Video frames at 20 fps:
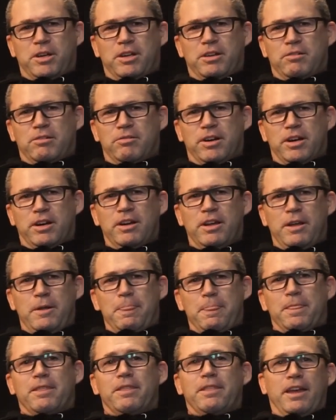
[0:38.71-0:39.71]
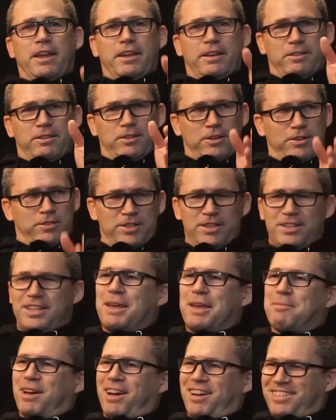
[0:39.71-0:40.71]
career. Then UFC
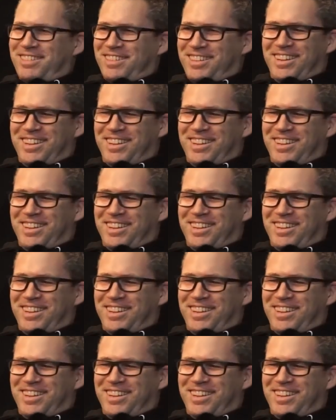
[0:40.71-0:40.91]
came out.